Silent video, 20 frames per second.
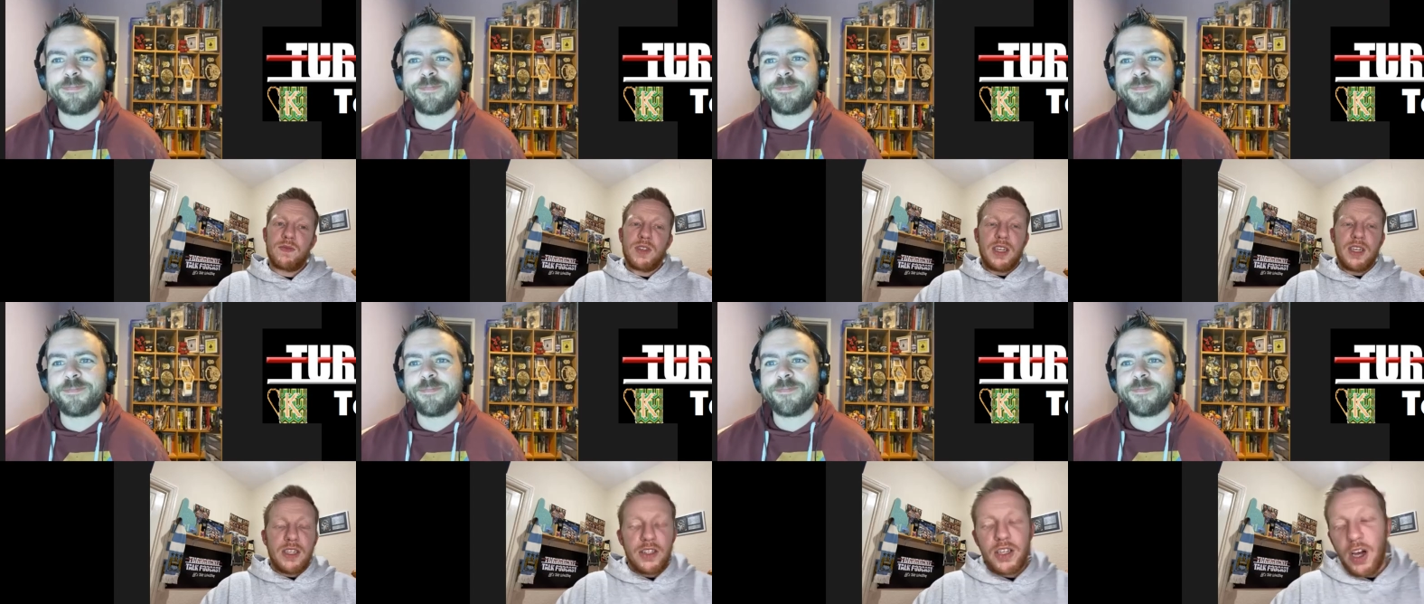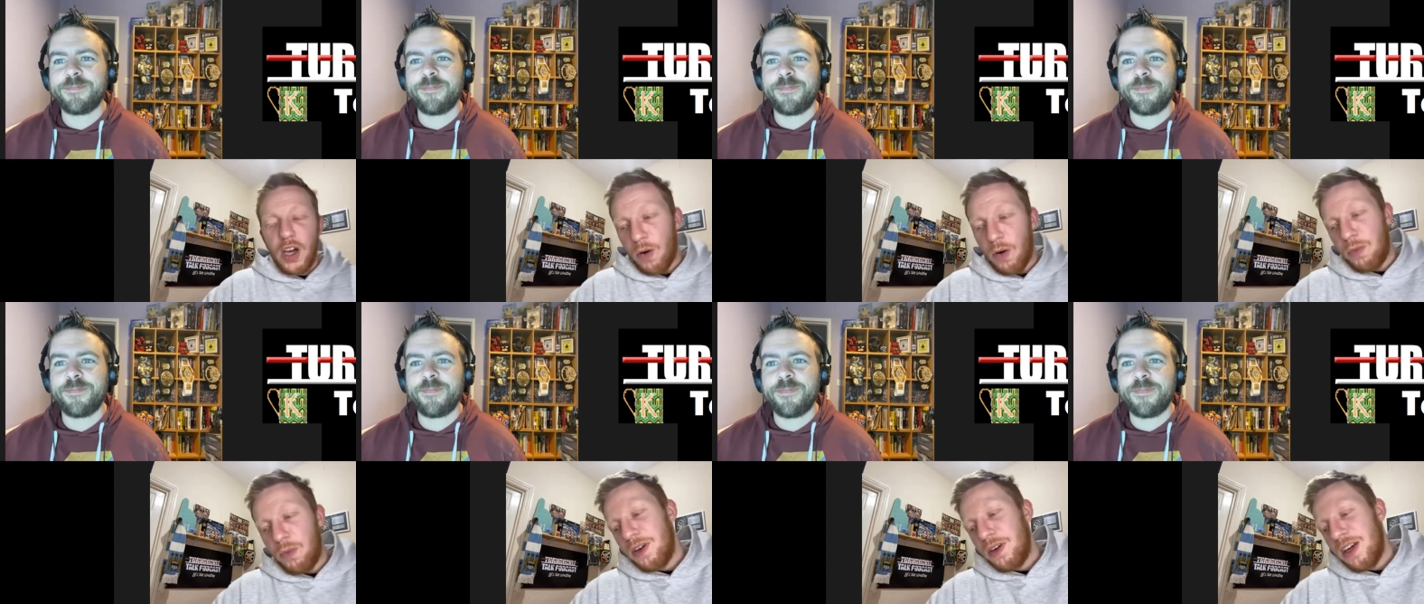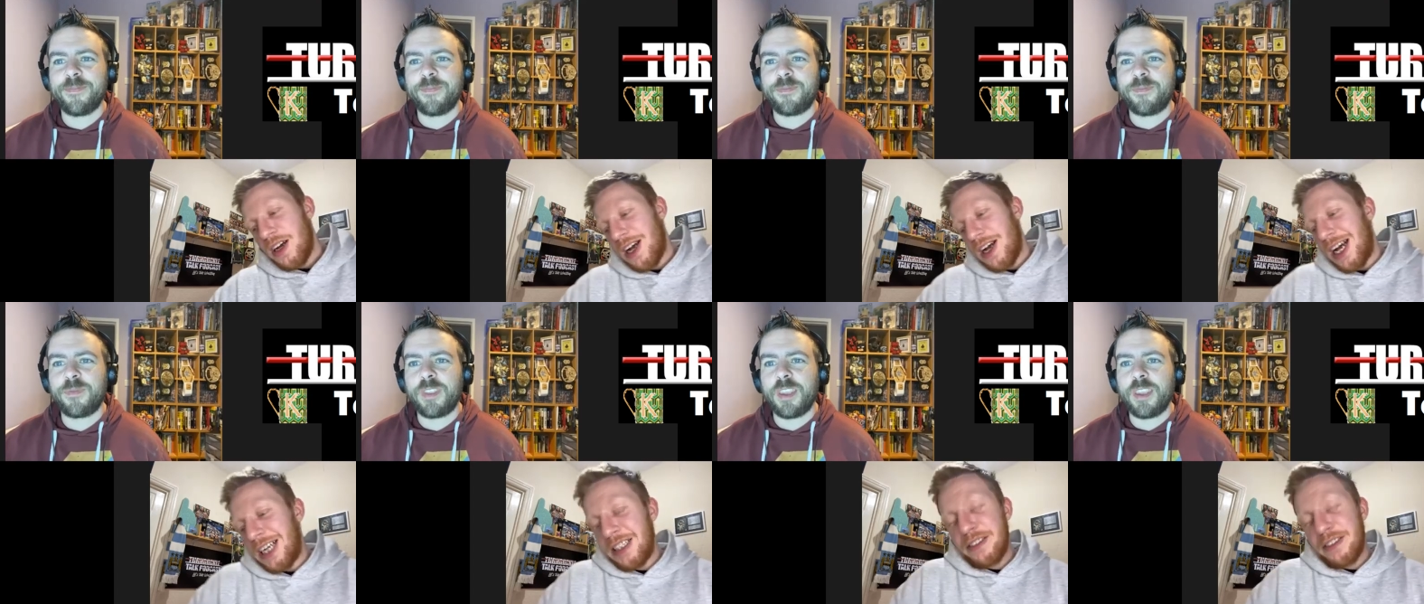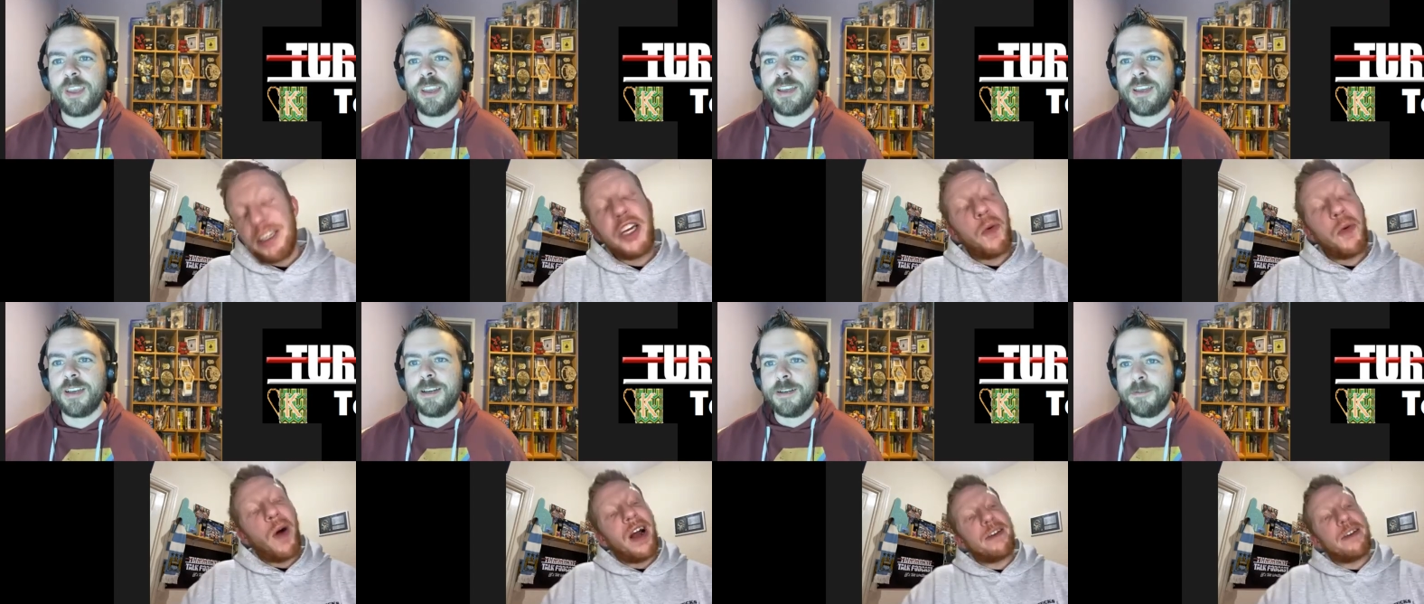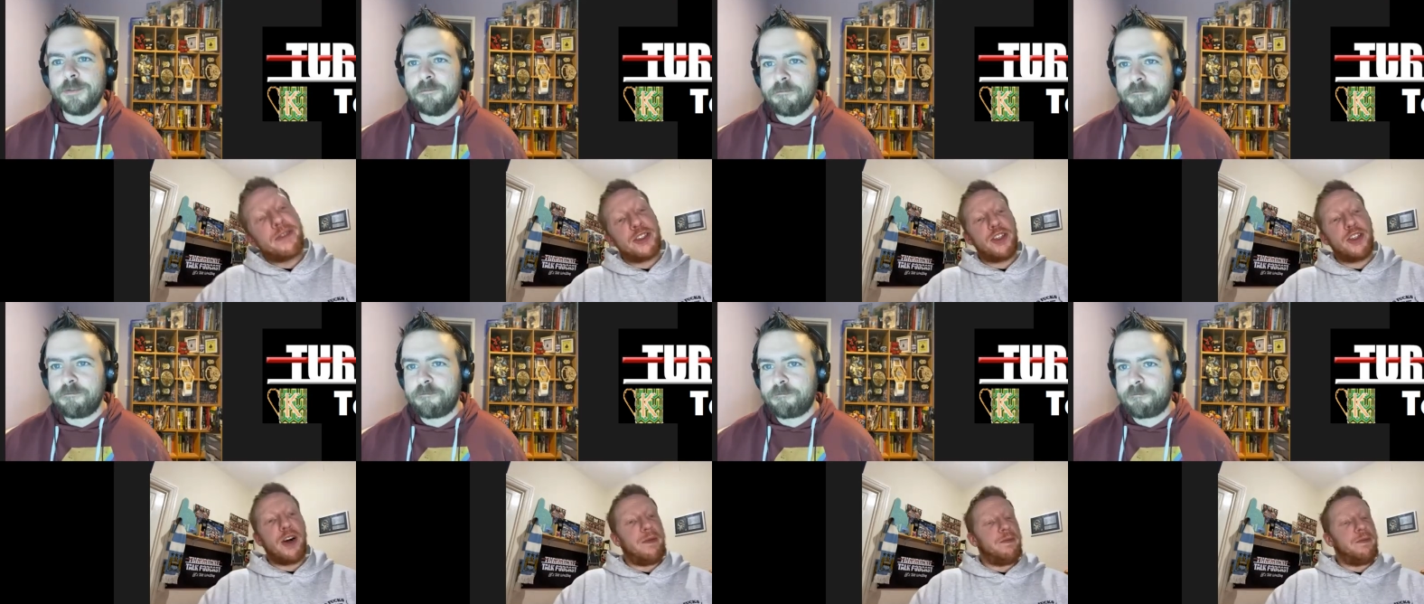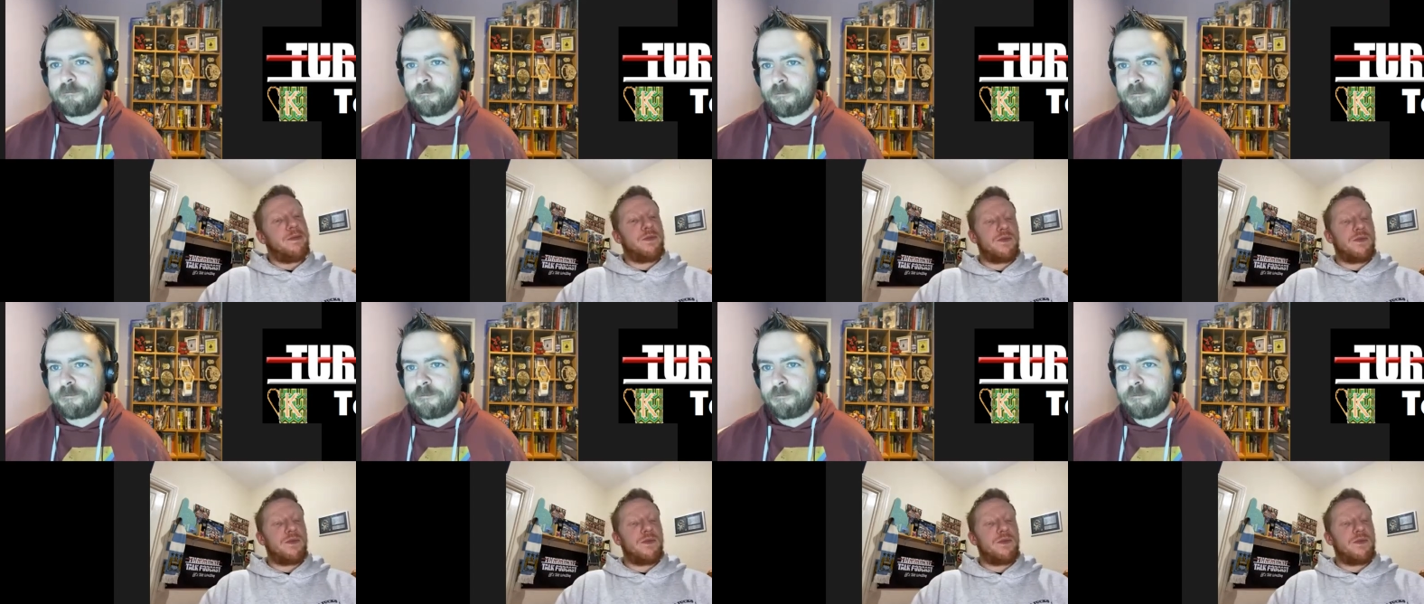Speaker 1: No. And I tell you why for John.